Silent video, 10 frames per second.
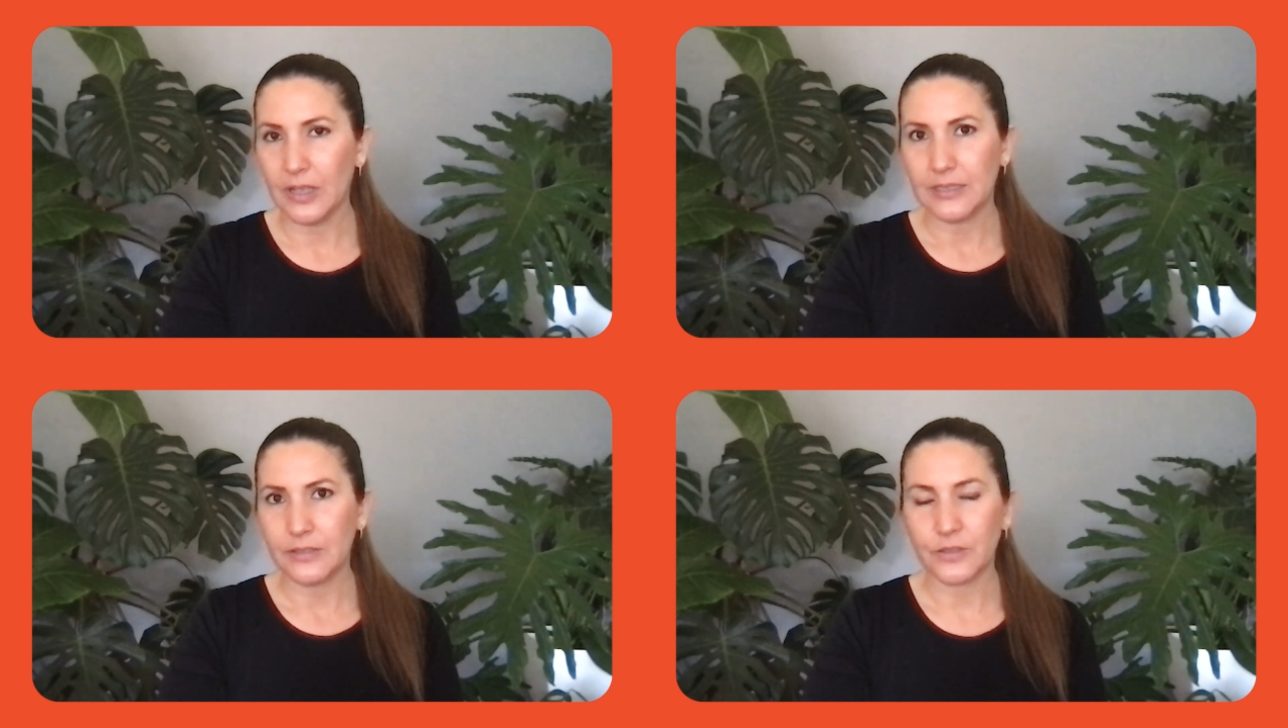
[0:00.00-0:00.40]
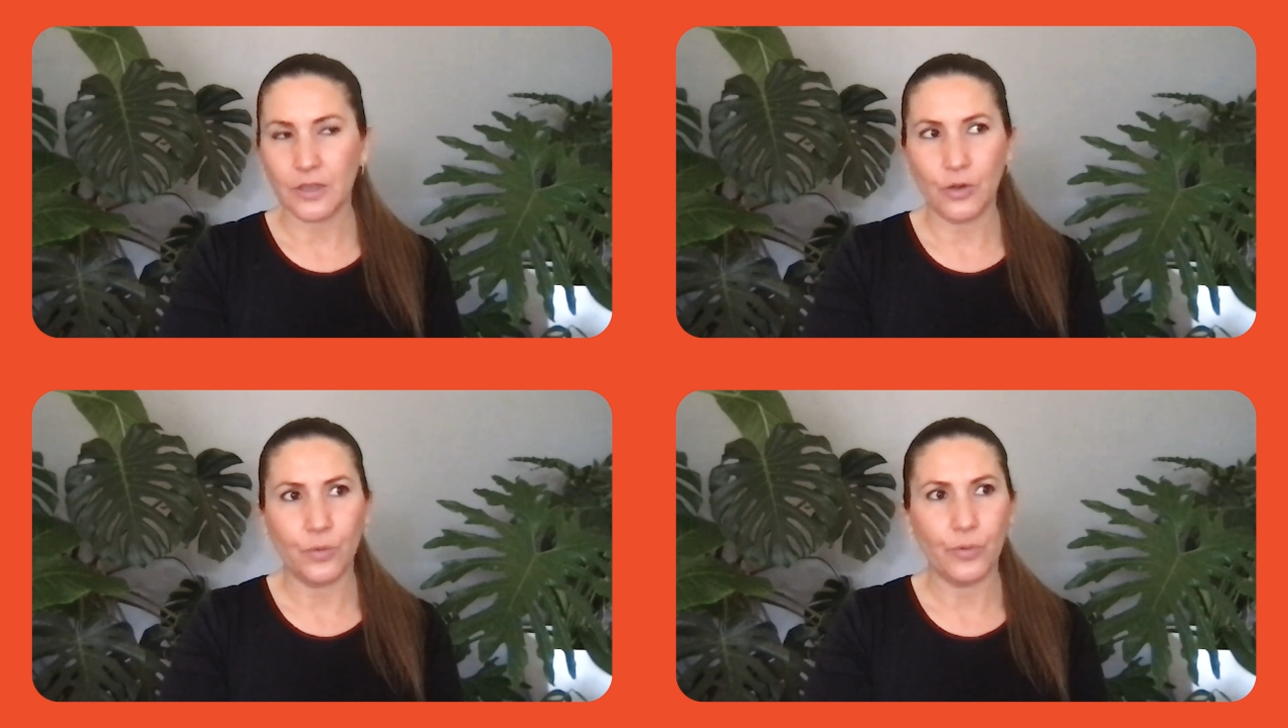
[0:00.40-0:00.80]

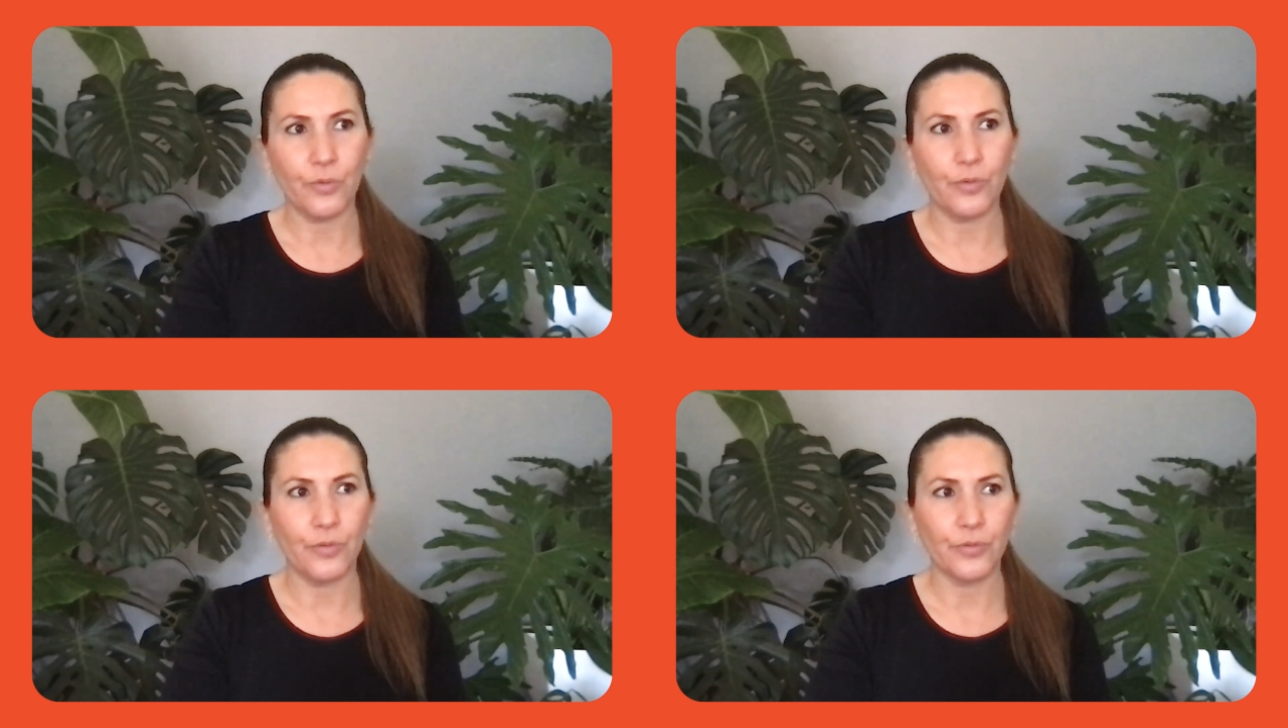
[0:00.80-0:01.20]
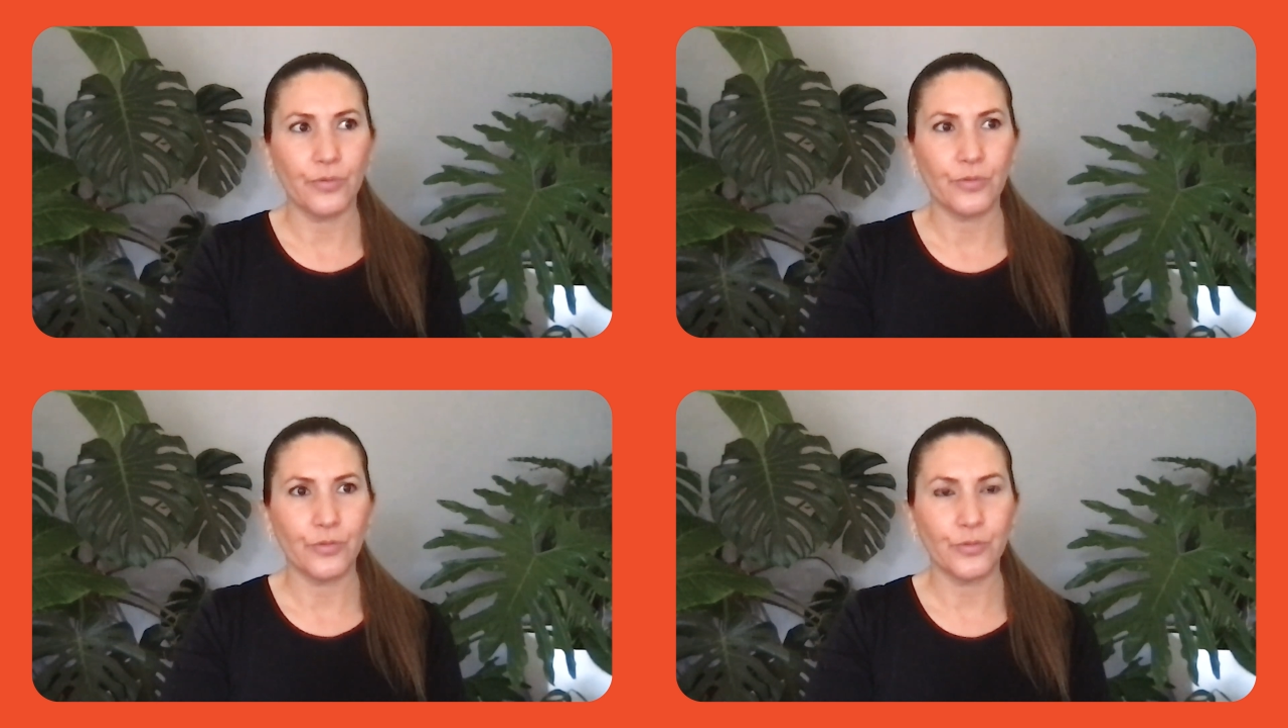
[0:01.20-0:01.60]
So
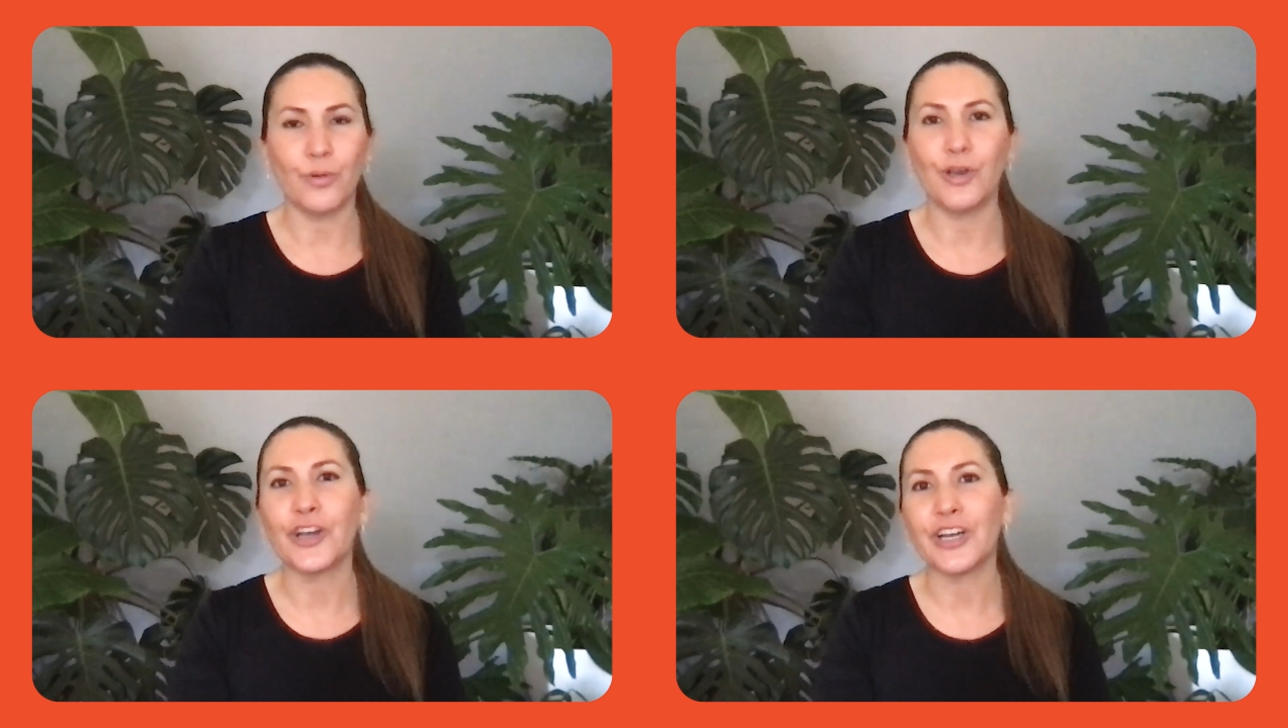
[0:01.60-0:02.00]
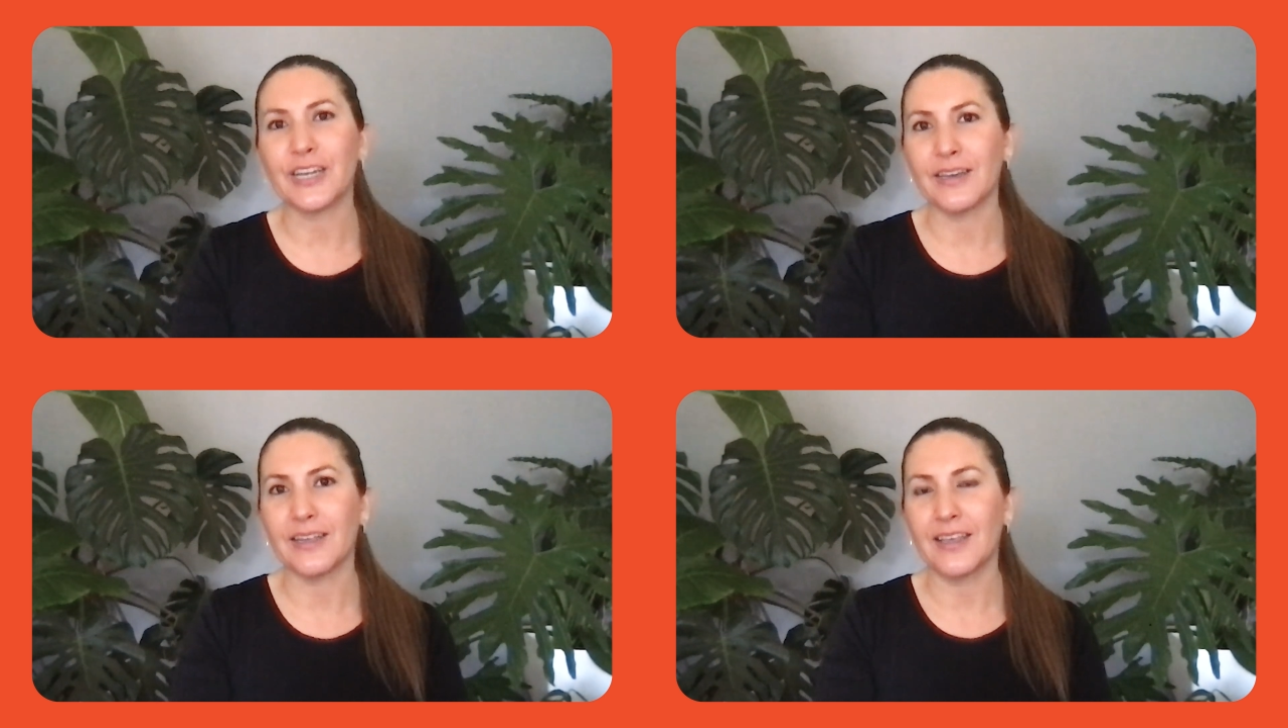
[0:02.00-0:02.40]
to
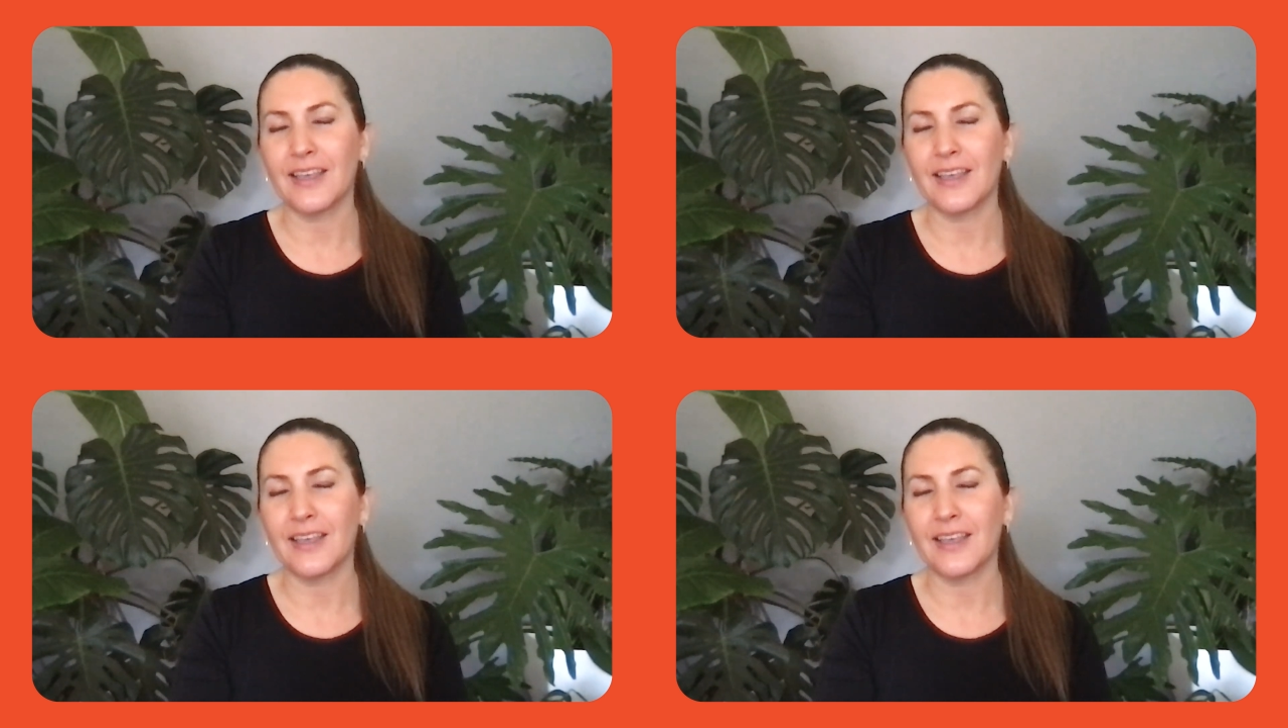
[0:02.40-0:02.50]
learn